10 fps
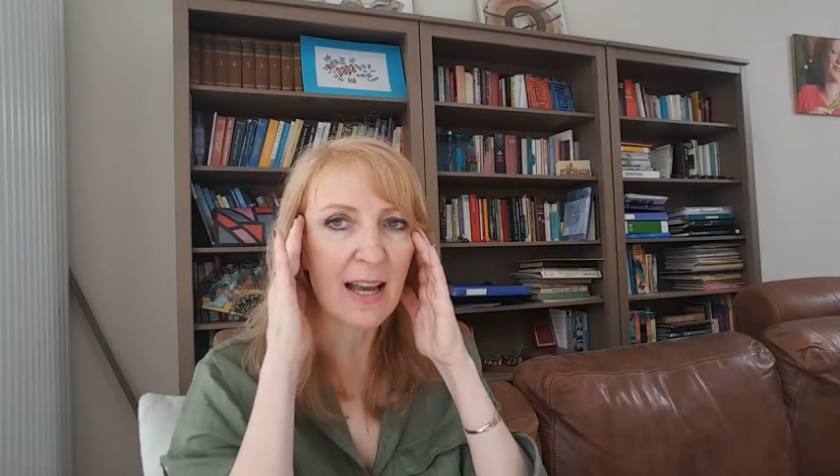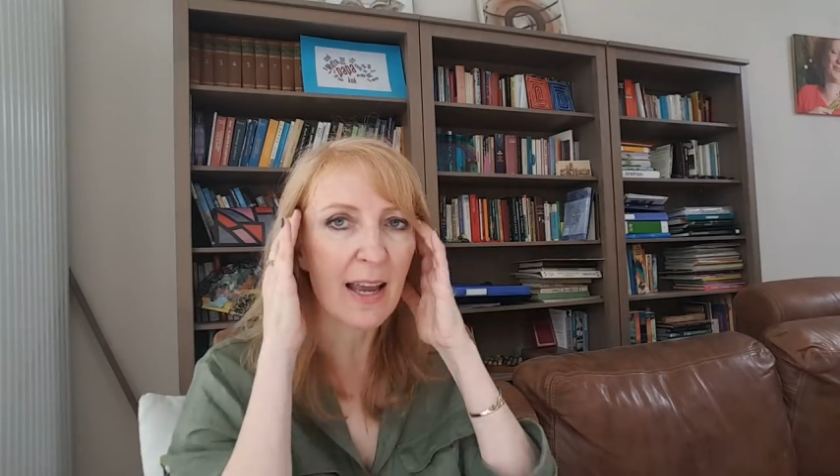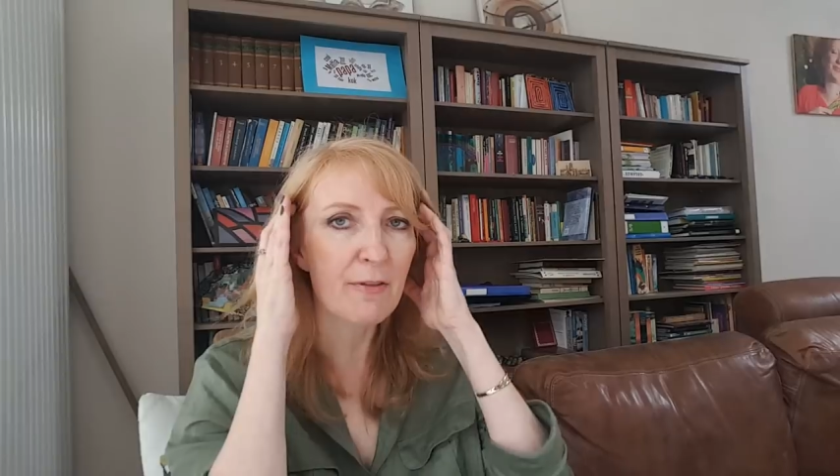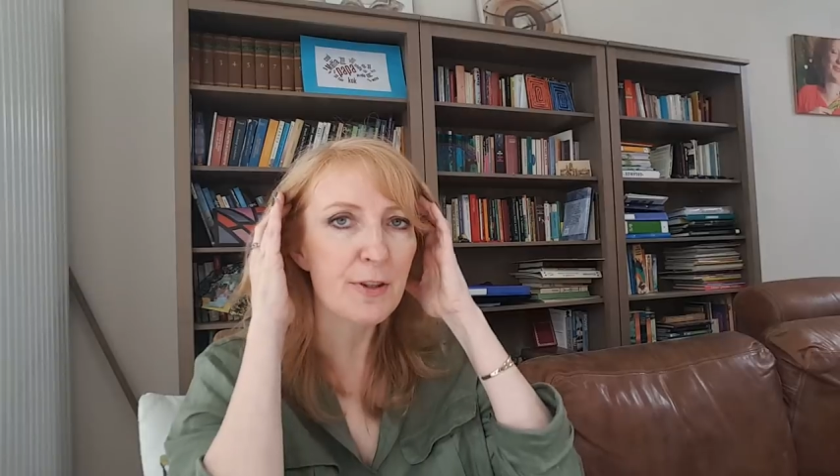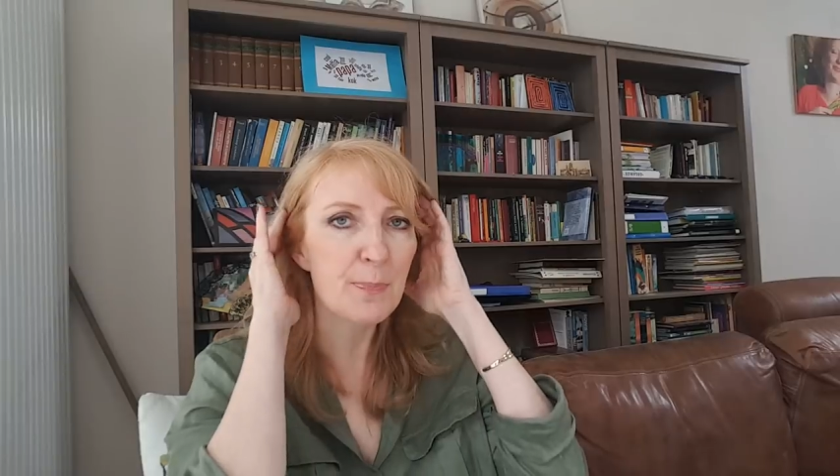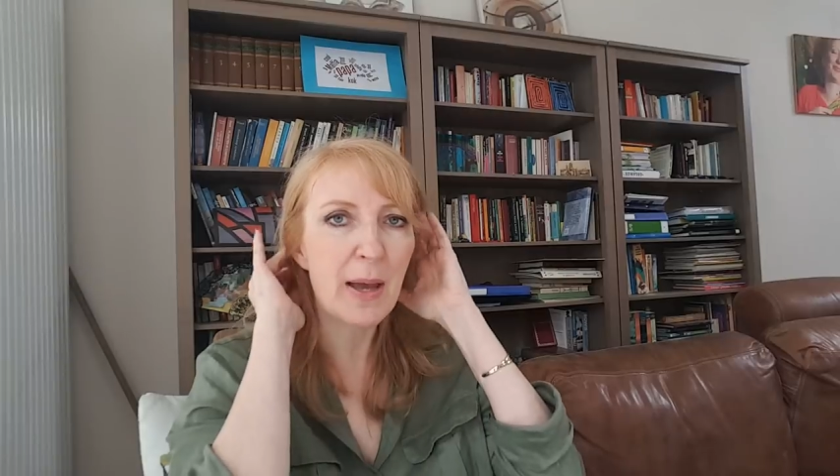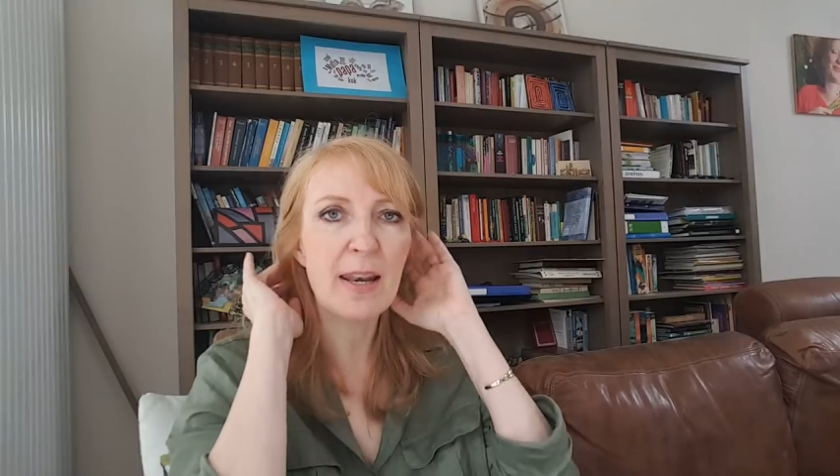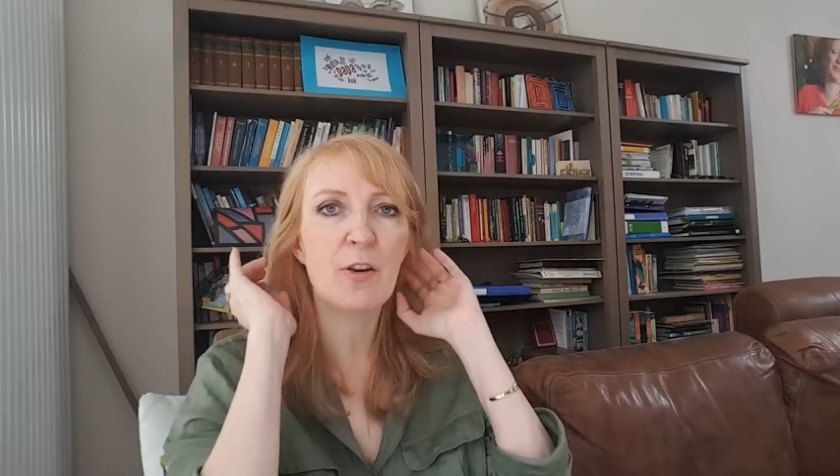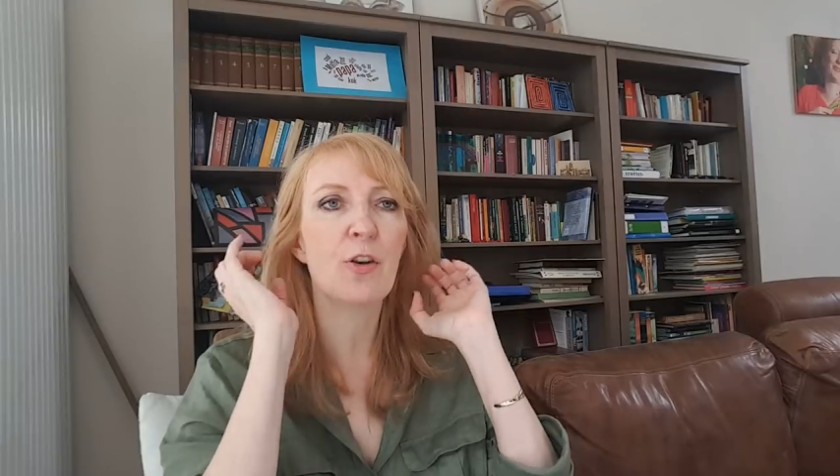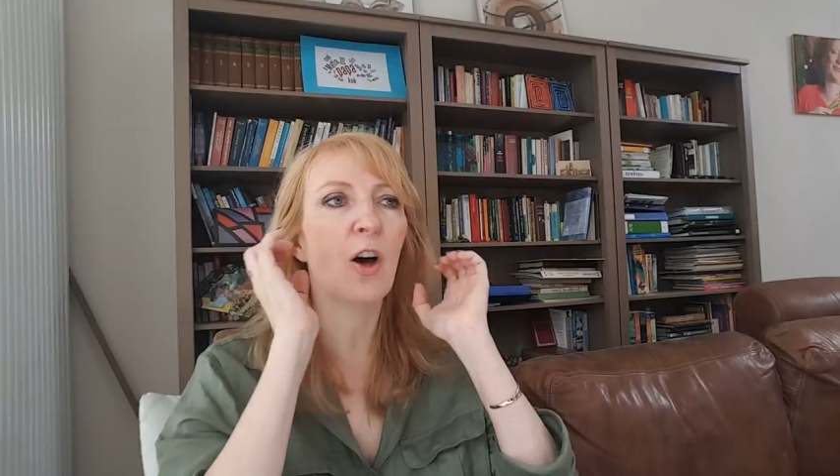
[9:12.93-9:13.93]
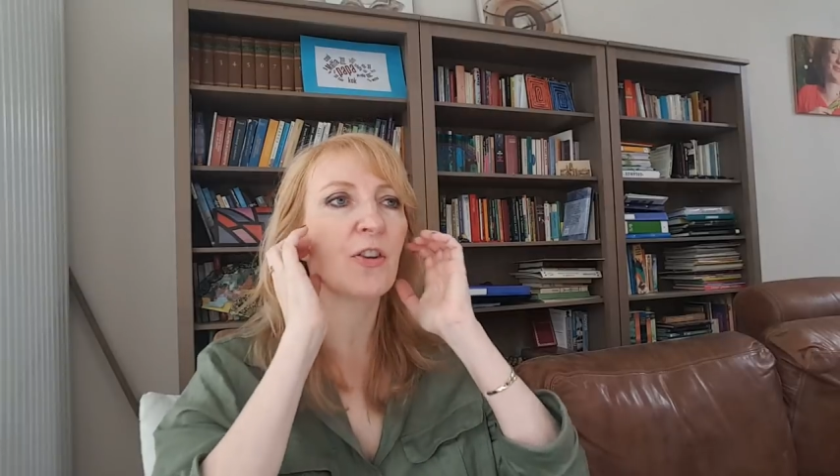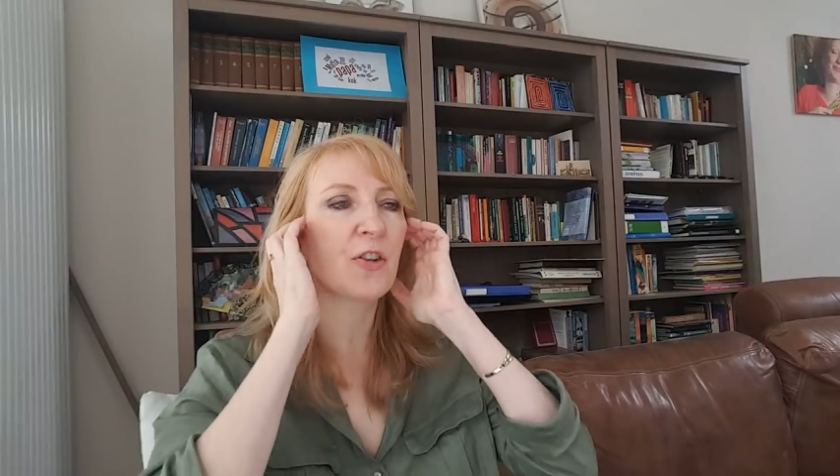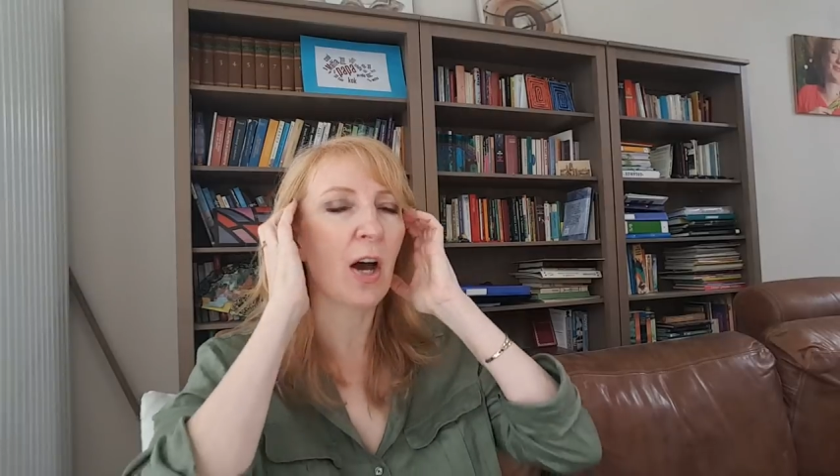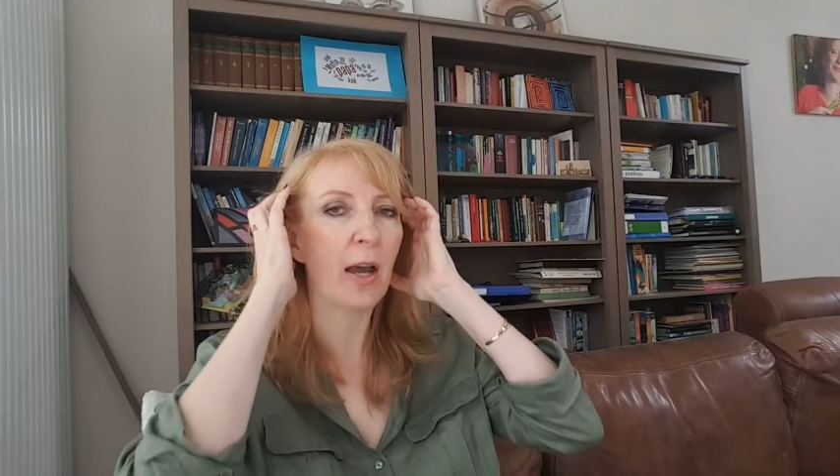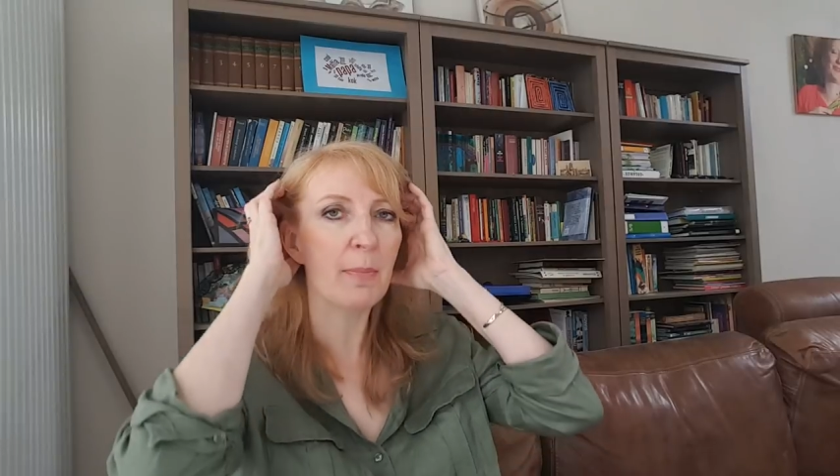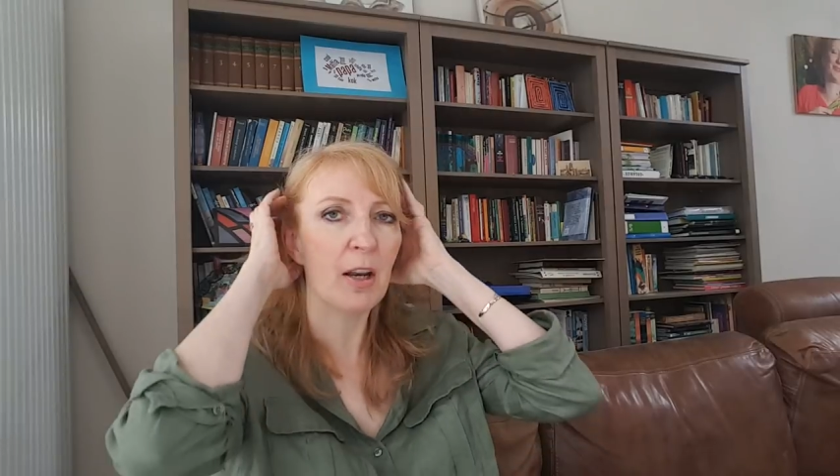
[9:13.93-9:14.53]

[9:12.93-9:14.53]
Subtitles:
I've spent not time